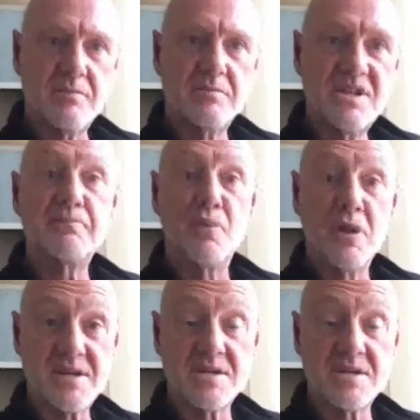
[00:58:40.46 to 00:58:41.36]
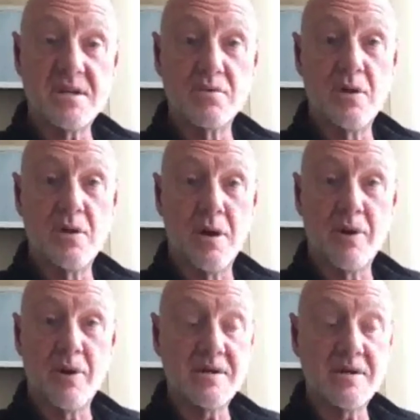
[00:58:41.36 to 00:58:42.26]
deep relationships with the
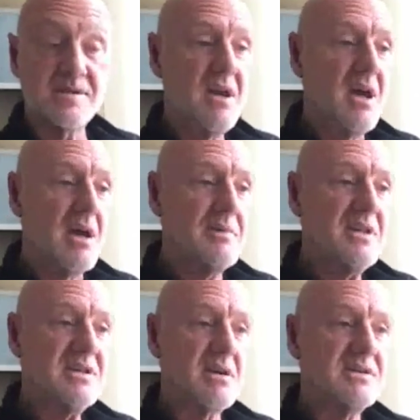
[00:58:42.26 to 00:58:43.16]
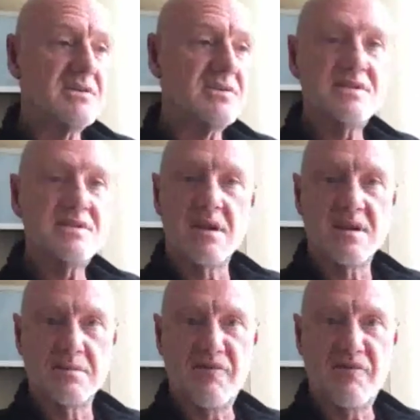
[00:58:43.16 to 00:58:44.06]
operators. I mean, these guys, Chris, these
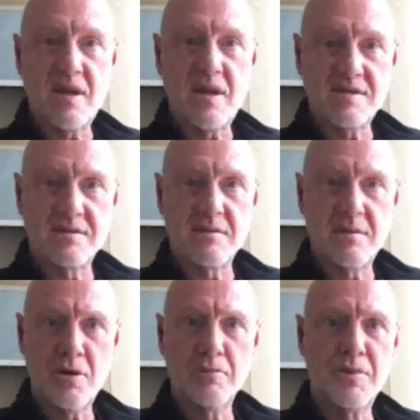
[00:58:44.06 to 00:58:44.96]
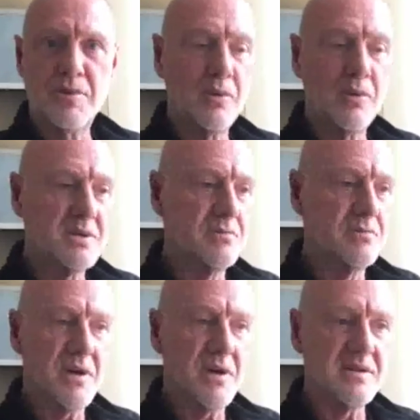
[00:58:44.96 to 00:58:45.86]
guys are my friends. So,
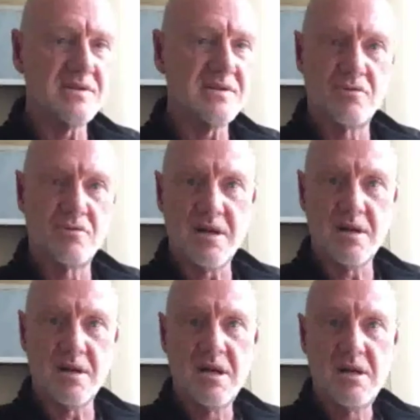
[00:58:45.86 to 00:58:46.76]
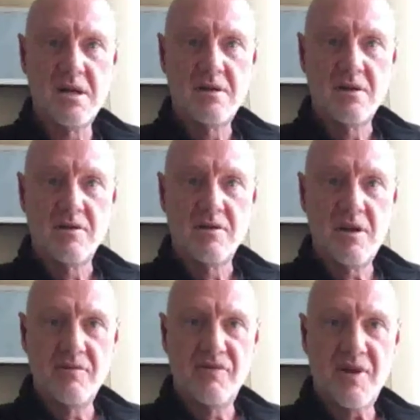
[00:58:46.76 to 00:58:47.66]
the two brothers who run
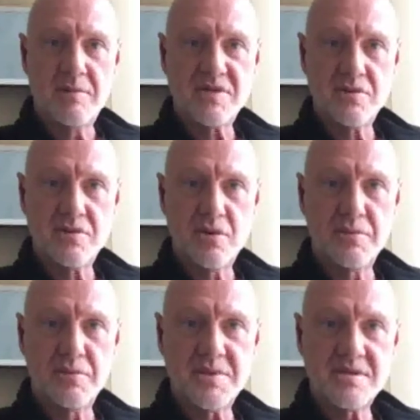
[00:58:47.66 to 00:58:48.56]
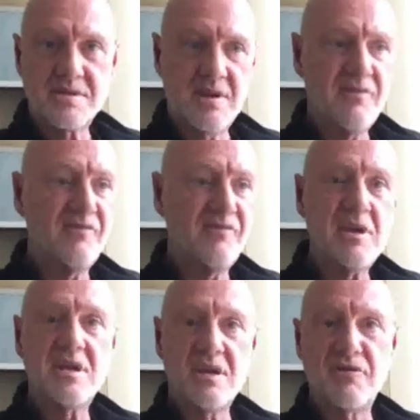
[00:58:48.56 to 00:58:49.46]
the pharmaceutical business, they're very
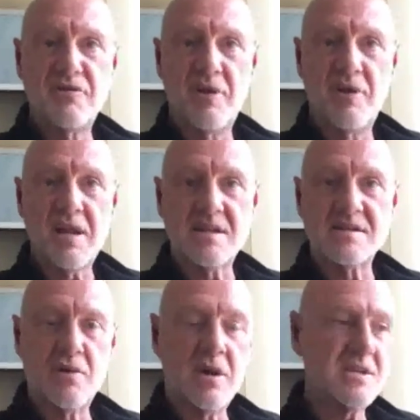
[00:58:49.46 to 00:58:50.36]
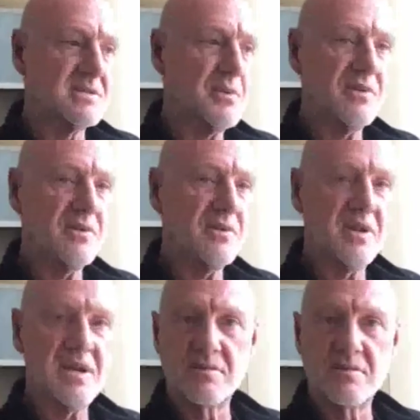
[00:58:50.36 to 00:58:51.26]
dear friends. We're at each other's
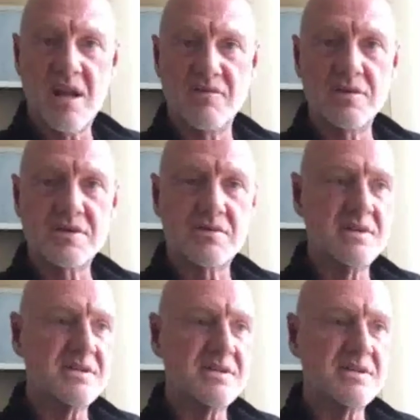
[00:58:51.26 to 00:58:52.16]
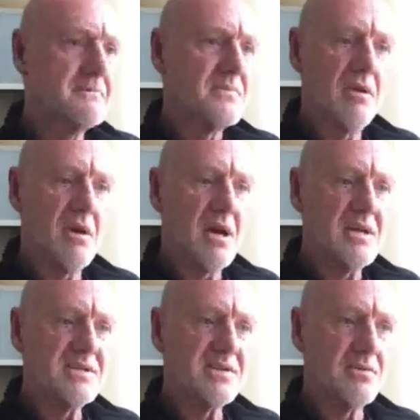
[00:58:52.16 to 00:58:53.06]
birthdays and anniversaries. The
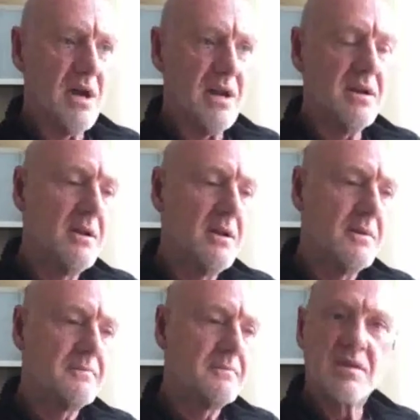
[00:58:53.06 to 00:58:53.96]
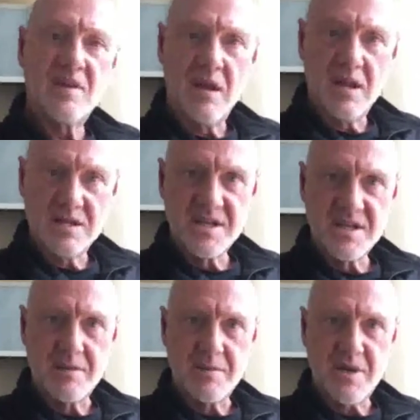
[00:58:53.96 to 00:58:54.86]
guys that run the
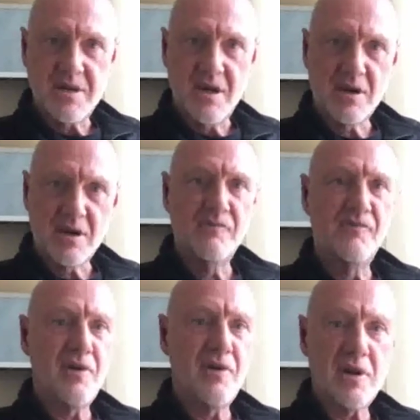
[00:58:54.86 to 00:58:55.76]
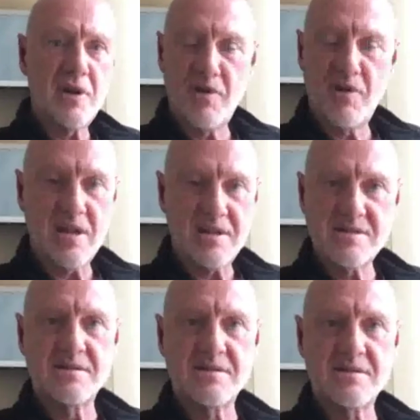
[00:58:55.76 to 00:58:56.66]
technology company are very close
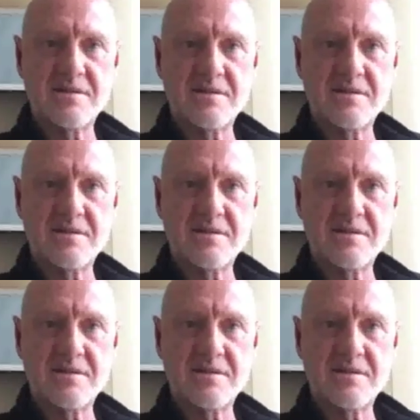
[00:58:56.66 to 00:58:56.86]
friends.